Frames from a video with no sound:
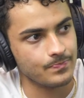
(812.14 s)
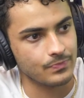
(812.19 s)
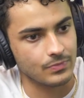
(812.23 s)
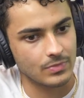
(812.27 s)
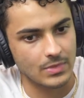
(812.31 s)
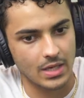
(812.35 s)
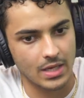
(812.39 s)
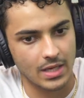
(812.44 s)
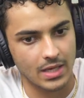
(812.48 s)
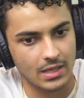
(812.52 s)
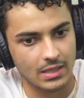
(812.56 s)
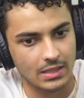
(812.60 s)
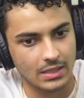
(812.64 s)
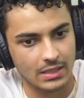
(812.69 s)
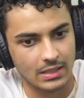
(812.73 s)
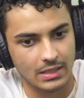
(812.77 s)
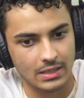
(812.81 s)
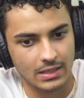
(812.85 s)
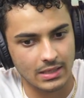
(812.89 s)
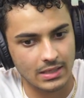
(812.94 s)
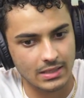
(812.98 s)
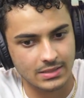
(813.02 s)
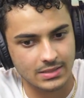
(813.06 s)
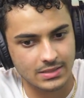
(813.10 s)

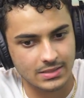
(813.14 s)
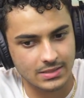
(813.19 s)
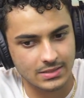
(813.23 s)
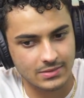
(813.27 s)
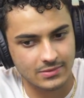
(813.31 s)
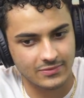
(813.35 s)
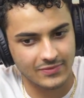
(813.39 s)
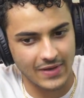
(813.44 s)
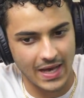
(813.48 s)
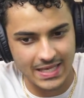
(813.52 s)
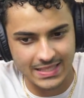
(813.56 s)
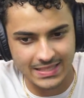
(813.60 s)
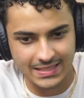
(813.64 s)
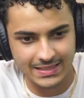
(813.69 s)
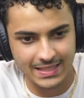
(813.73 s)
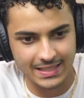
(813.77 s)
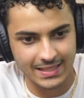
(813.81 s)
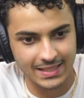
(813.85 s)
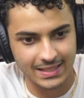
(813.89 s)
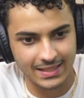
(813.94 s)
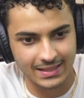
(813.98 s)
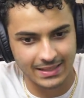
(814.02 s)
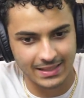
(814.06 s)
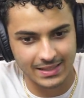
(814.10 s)
and it's
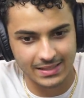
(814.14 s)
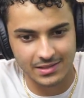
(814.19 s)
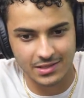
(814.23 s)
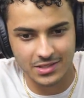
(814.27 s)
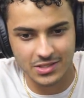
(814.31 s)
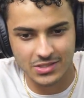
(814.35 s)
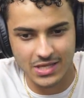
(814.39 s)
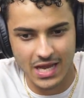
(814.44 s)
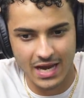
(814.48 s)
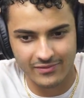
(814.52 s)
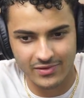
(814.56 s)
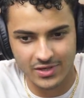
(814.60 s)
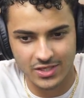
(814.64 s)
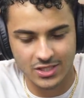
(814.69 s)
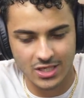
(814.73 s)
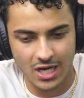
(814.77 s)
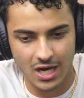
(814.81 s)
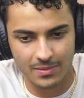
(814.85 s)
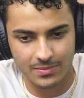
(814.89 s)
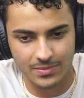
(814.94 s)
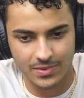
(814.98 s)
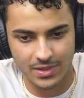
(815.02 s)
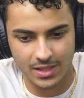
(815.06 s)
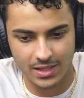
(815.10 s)
fascinating. And there's every
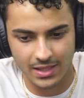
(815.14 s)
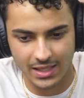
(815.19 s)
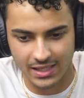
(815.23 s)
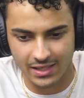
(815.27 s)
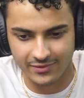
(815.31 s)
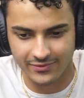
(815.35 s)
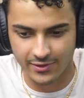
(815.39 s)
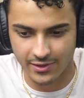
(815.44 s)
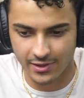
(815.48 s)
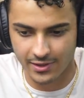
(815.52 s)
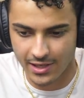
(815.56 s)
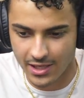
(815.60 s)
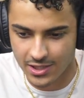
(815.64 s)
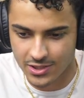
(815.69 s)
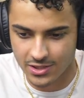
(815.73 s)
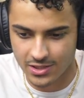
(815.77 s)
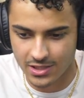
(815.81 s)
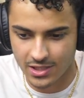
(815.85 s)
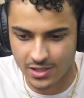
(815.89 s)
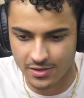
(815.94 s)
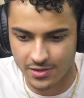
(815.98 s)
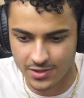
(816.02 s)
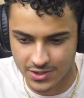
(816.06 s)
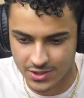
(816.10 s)
job there. If you're an
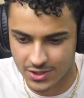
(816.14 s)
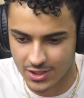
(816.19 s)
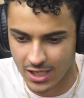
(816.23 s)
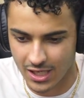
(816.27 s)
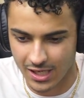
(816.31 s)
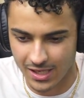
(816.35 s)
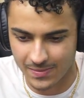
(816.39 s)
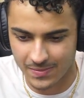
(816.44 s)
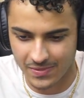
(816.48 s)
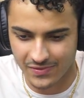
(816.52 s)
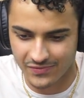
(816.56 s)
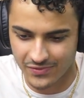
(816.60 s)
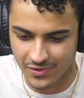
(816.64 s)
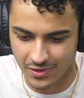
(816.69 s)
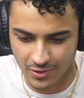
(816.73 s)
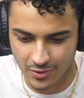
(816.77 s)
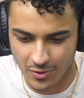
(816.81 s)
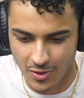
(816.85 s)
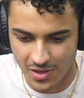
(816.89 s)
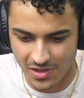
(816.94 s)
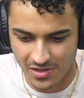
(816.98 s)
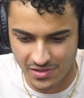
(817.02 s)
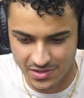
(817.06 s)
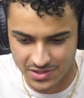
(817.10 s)
engineer, there's a job. If you're a
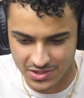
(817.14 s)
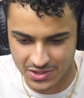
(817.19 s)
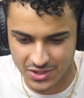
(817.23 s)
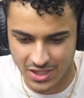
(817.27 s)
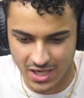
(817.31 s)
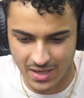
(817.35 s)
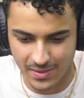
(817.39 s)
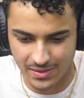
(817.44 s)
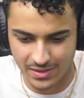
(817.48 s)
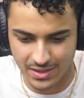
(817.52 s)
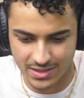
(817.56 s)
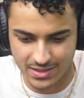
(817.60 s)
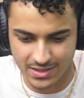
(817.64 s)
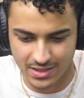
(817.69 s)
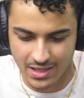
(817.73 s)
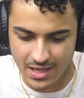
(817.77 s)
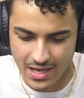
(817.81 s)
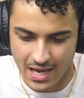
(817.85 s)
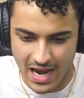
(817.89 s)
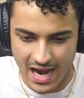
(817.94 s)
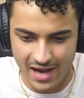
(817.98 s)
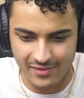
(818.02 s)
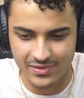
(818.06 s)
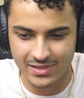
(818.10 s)
lawyer, there's a job on this.
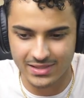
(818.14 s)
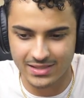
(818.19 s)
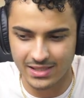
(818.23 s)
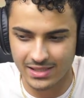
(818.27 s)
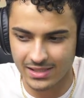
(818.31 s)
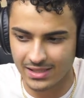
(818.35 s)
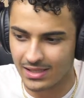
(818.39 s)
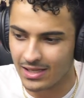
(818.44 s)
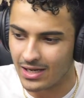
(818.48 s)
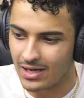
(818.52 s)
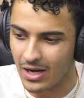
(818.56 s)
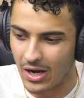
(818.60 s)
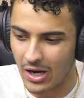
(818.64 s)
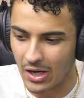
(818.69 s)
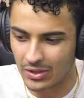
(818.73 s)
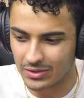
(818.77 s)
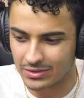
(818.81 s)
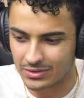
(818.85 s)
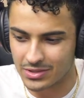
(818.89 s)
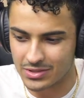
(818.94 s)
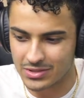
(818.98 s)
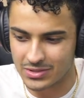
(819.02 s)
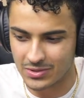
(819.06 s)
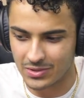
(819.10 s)
Everything on
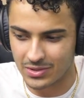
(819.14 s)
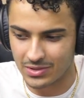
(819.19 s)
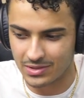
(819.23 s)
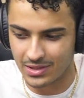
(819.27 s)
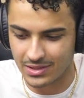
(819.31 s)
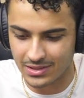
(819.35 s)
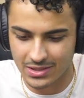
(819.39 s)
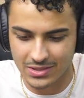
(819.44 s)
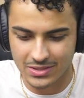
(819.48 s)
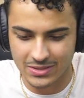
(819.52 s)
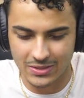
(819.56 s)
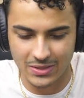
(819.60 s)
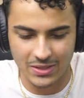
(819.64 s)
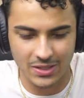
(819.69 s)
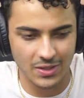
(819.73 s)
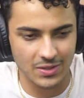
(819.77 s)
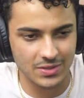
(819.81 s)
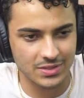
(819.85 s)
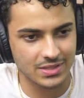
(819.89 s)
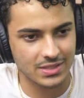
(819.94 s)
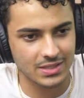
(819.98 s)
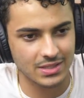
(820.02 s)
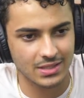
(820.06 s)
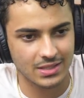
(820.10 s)
in the
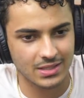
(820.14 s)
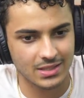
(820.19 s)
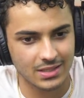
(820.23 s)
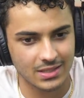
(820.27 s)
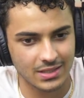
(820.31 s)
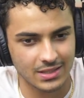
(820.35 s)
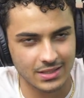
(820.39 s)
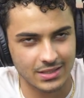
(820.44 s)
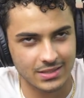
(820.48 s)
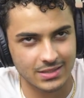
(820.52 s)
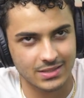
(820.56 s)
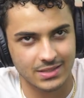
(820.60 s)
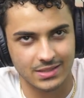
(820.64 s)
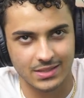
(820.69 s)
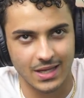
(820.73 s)
studios is